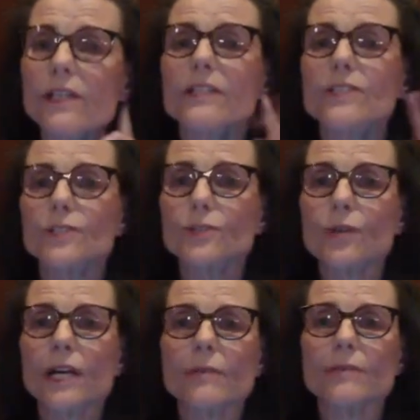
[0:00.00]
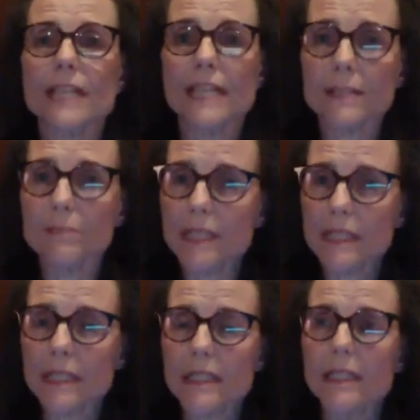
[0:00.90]
It's two rhymes, A and
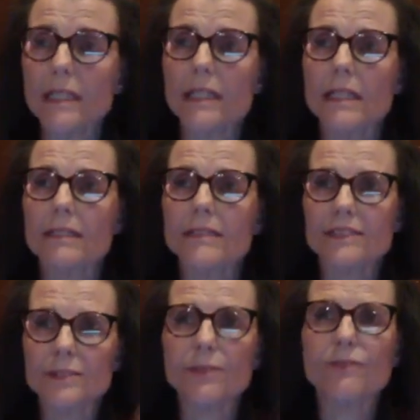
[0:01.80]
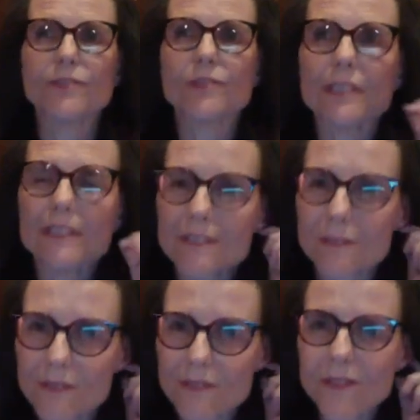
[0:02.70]
B, uh, simple for the
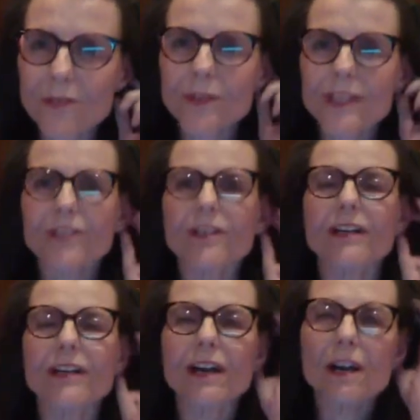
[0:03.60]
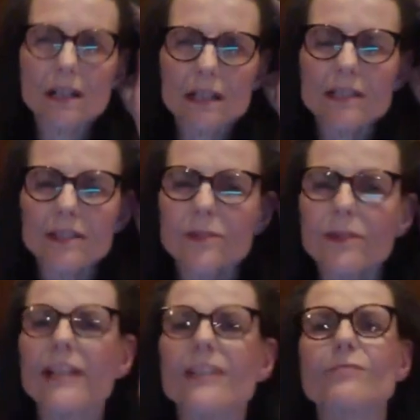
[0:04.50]
for the reader, hard on the
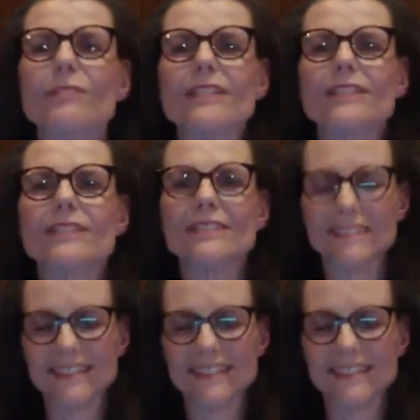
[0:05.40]
writer because